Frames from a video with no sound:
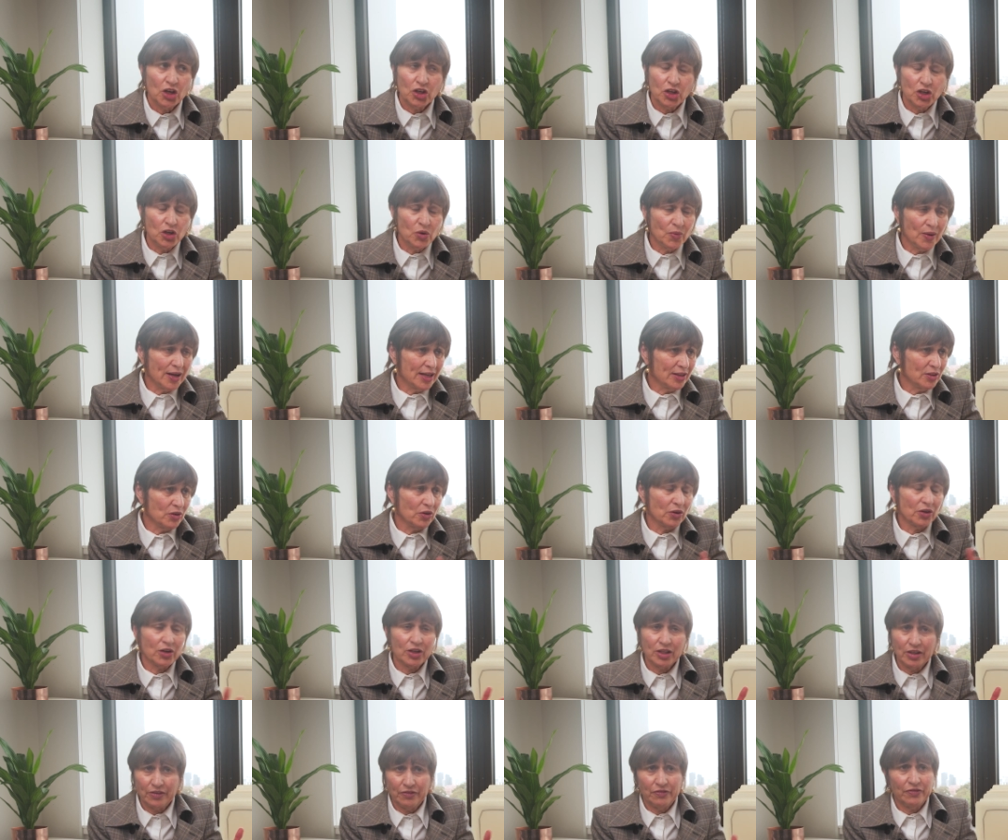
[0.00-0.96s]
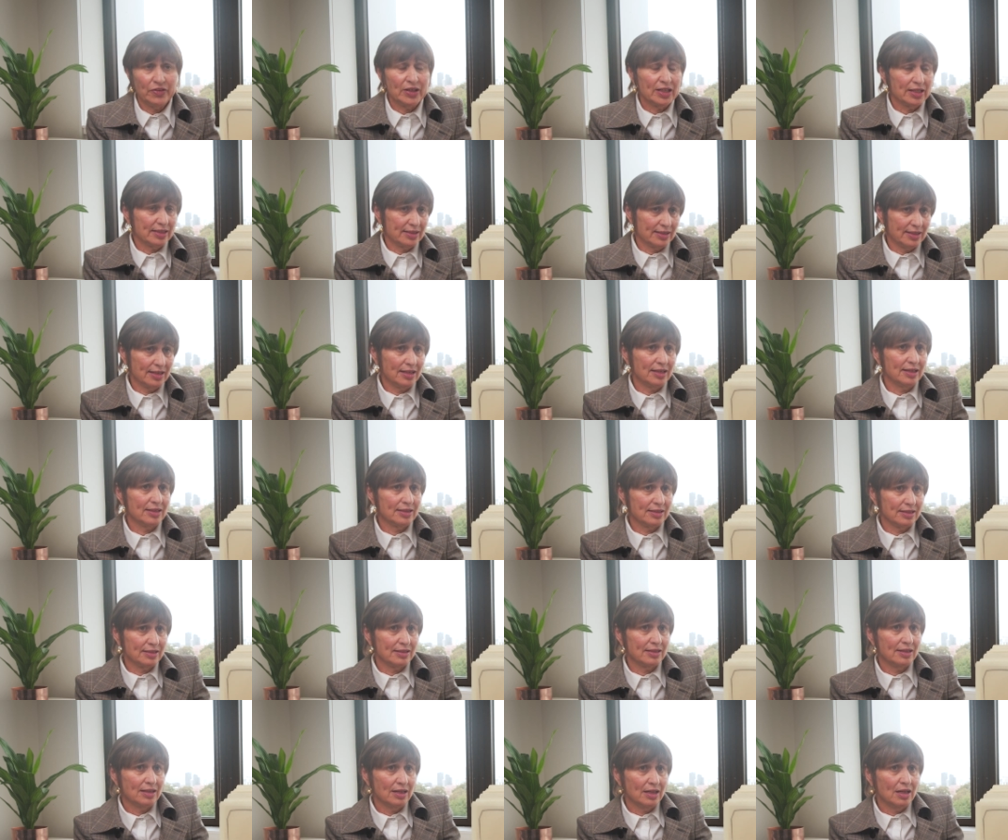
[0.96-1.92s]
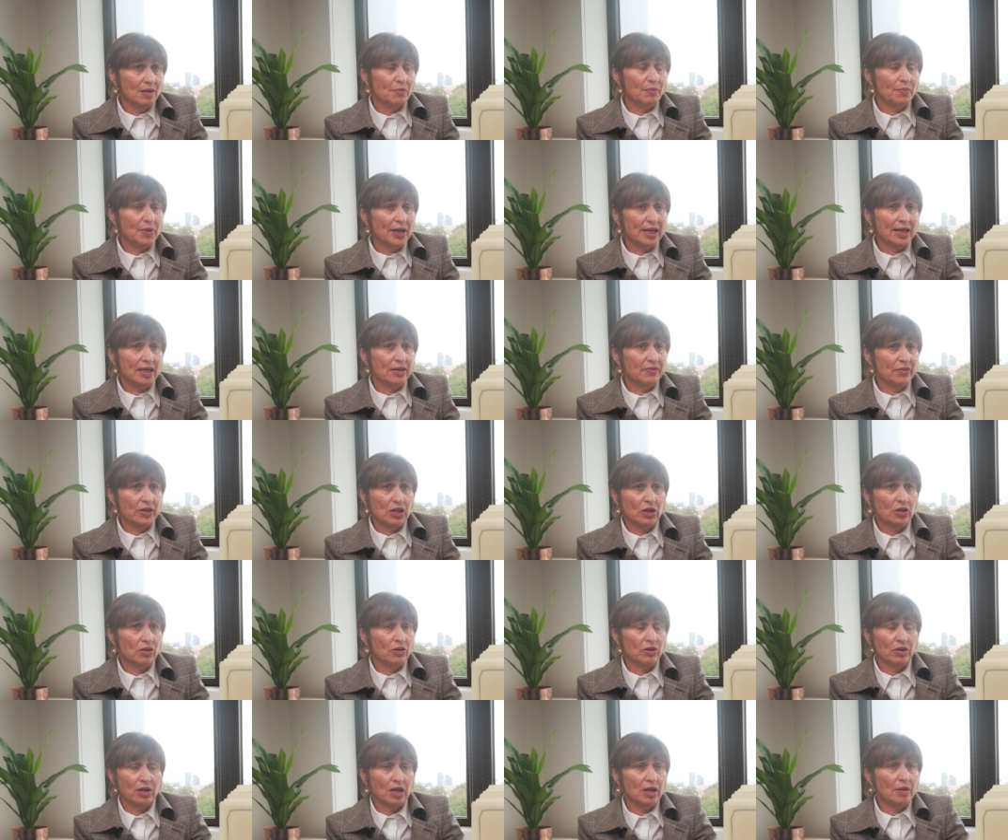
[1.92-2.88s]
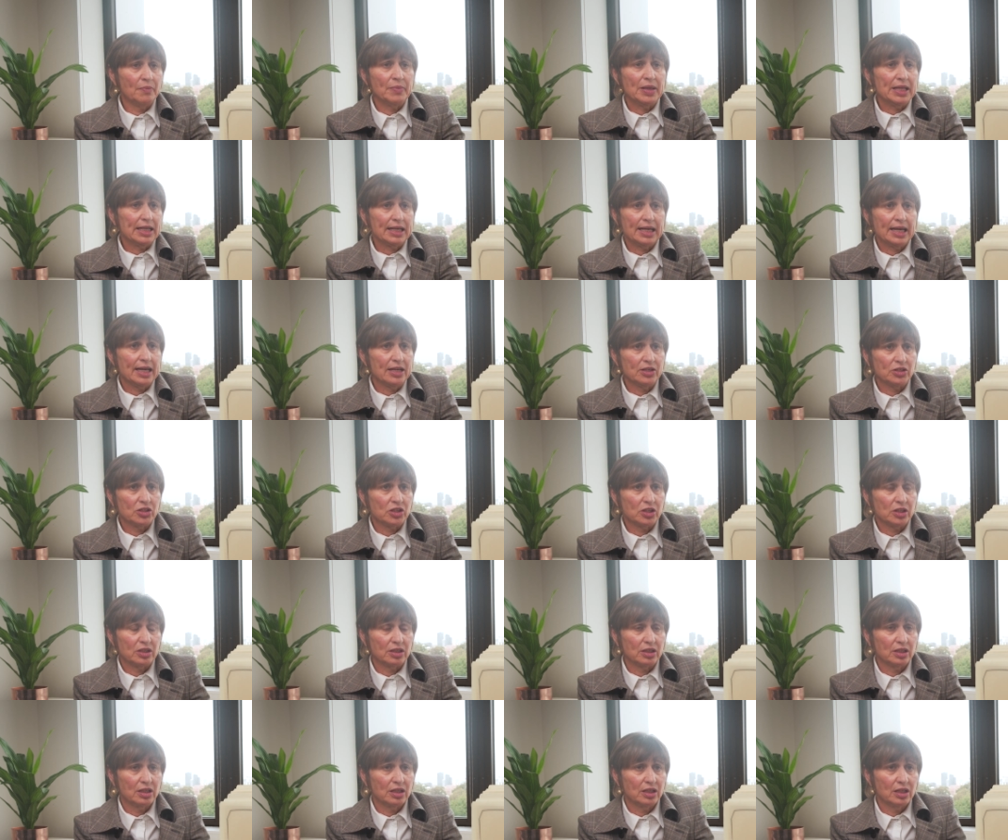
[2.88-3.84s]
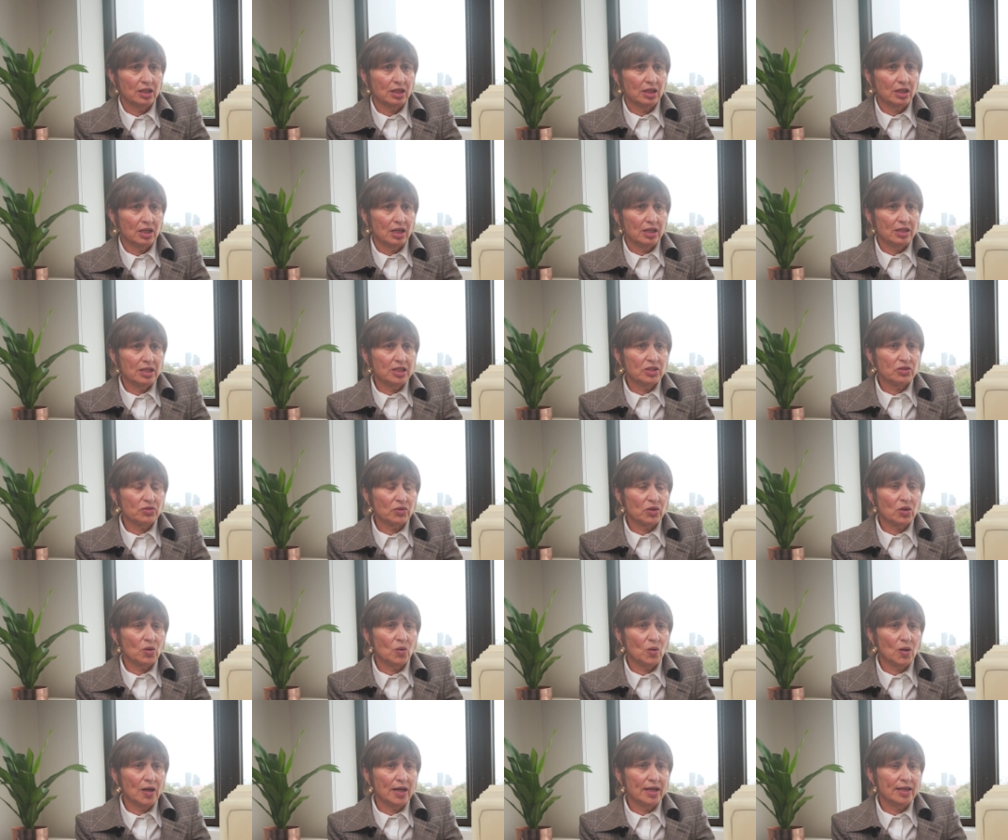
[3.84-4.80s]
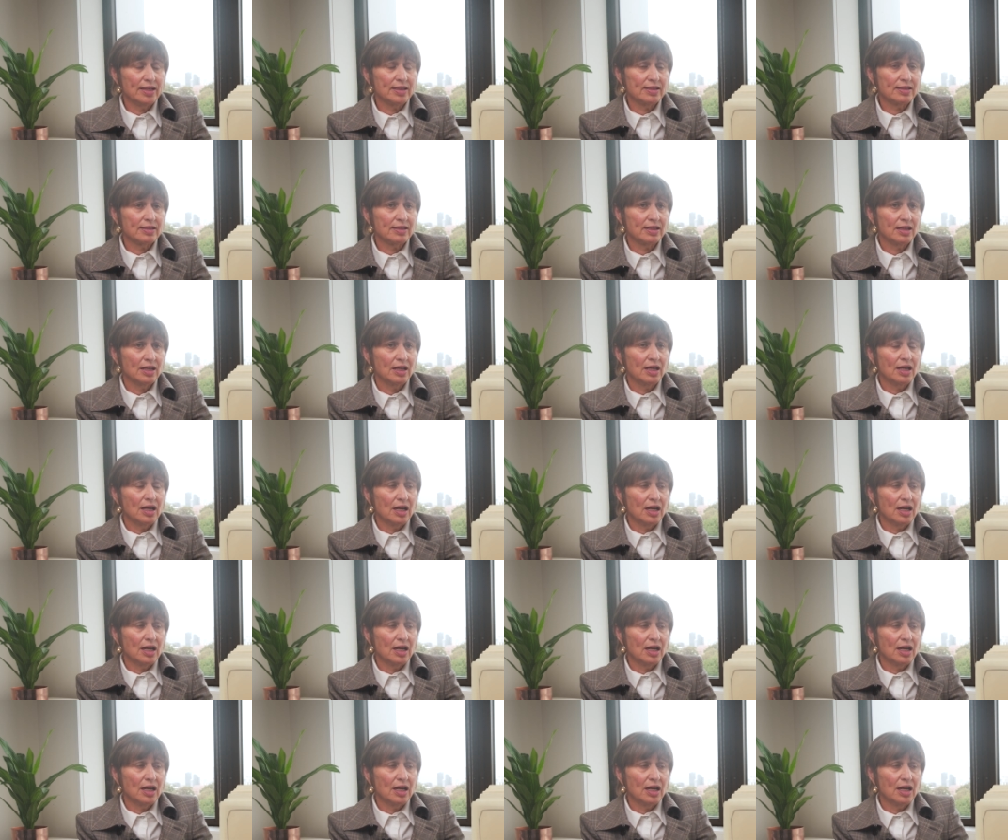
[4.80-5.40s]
you are not going to fix this by giving her a medication. This requires